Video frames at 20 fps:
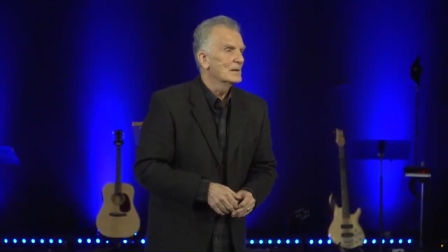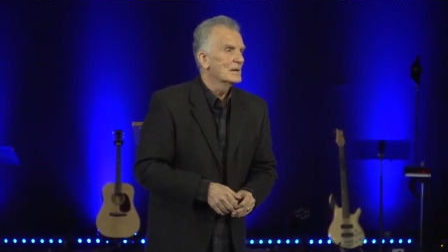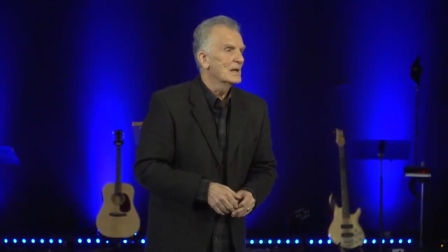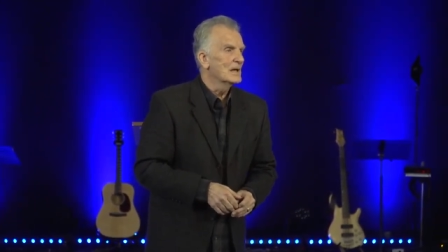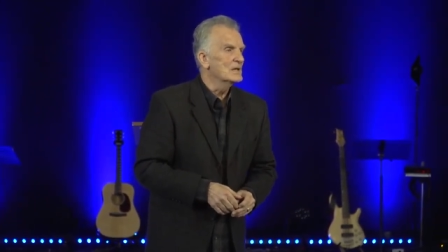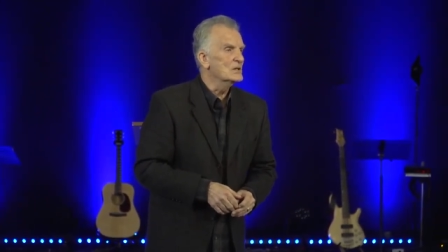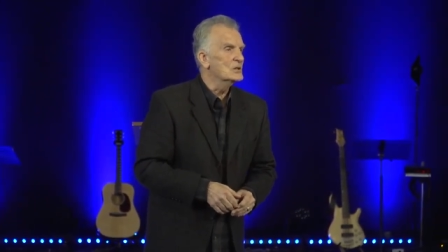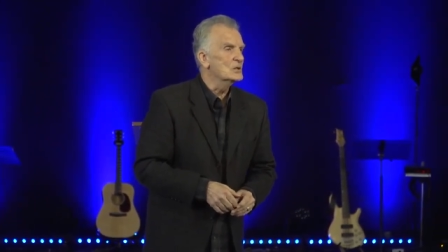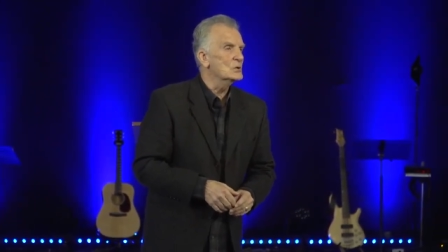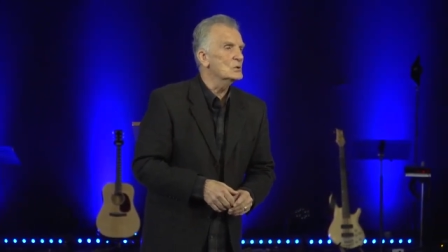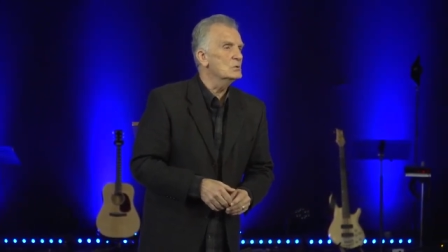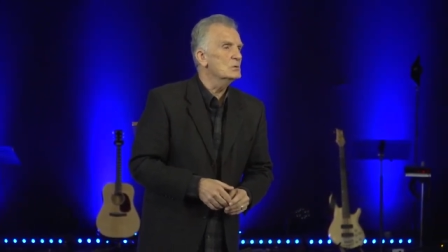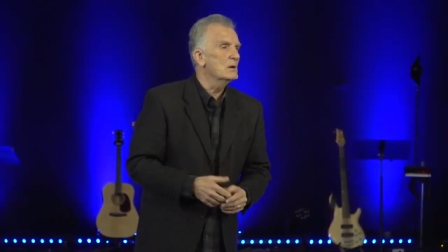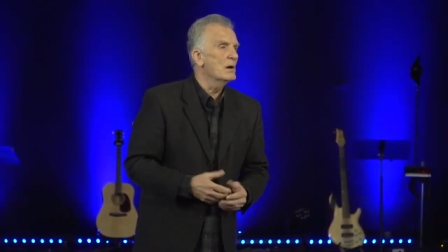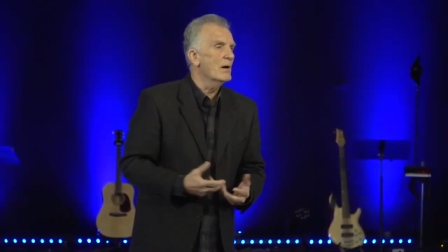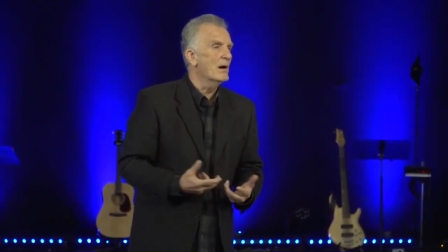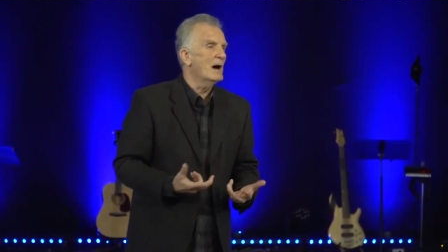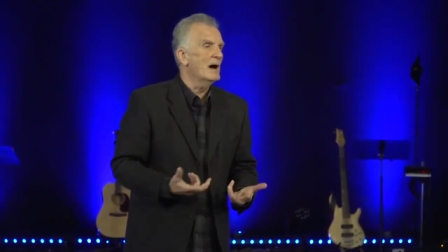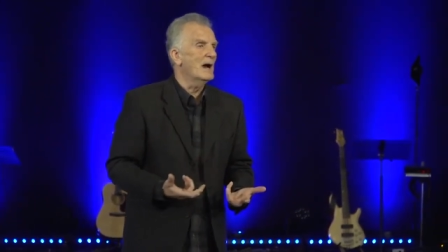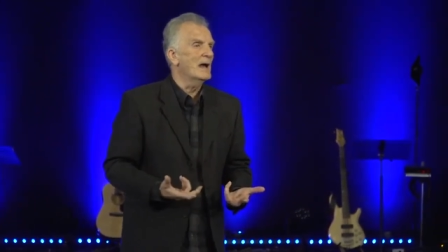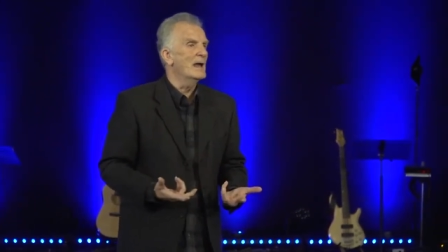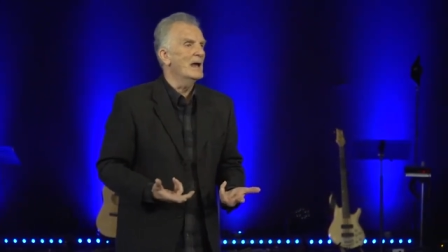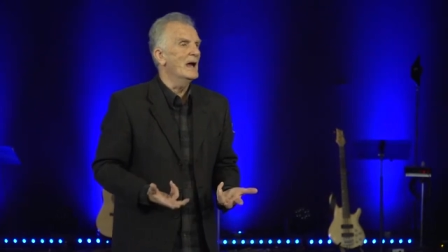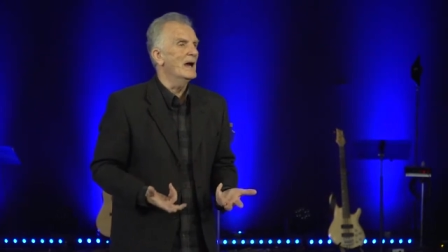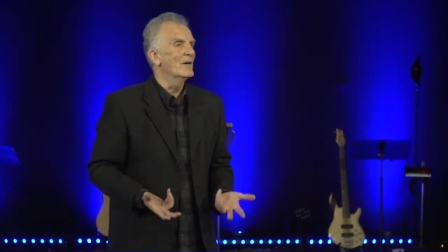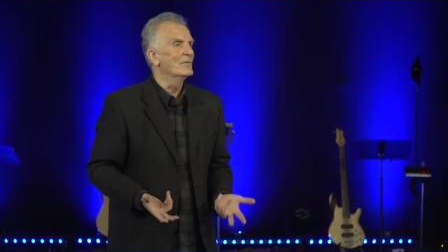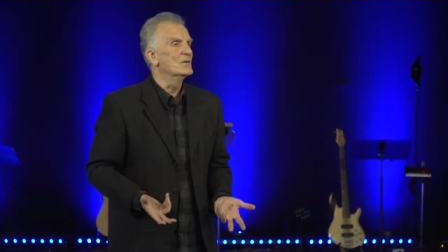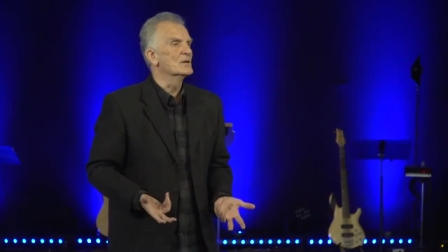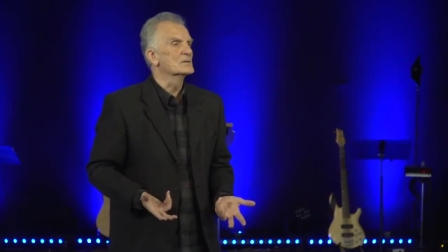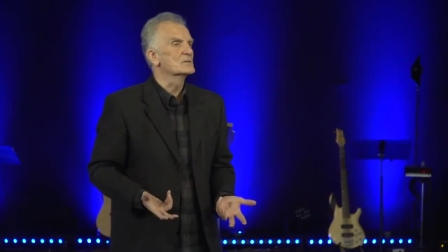And you and I
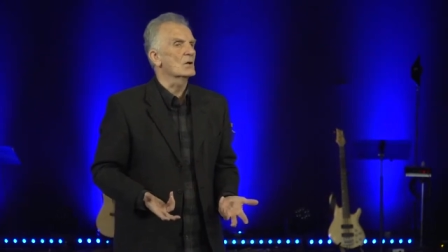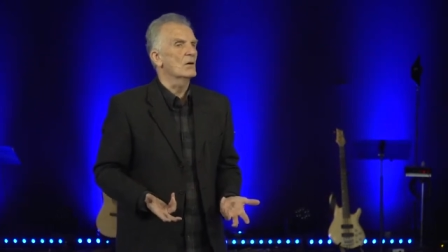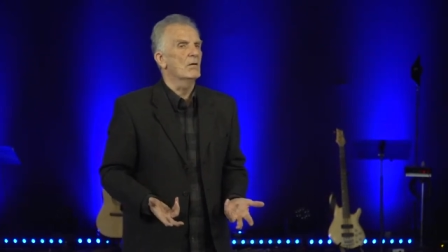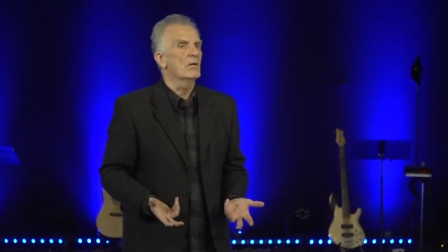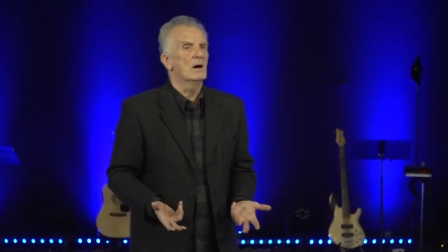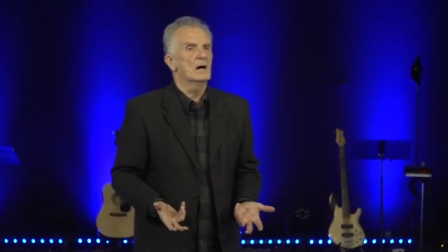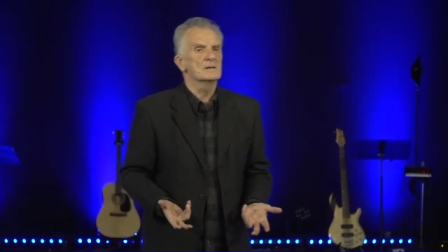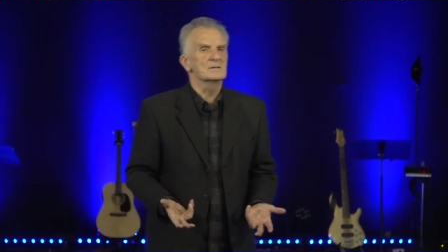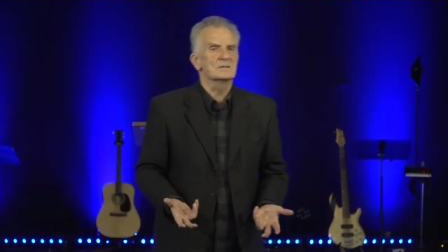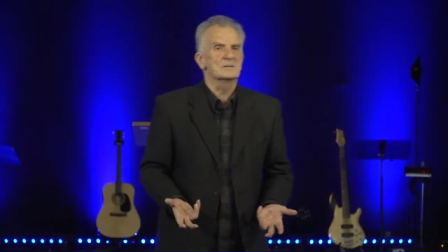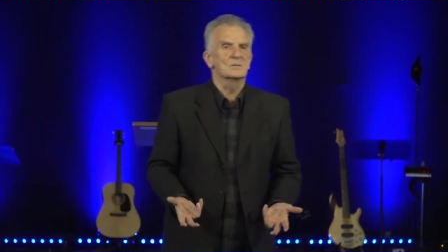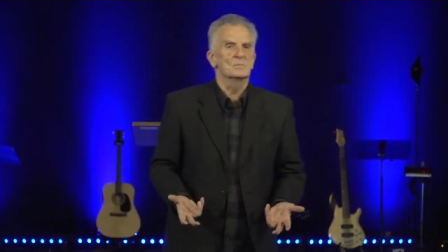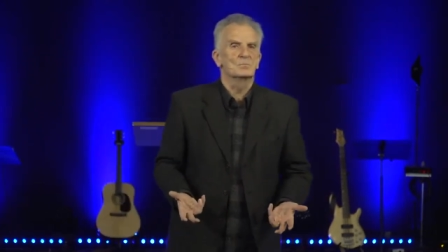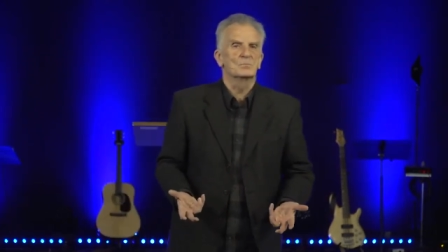have this awesome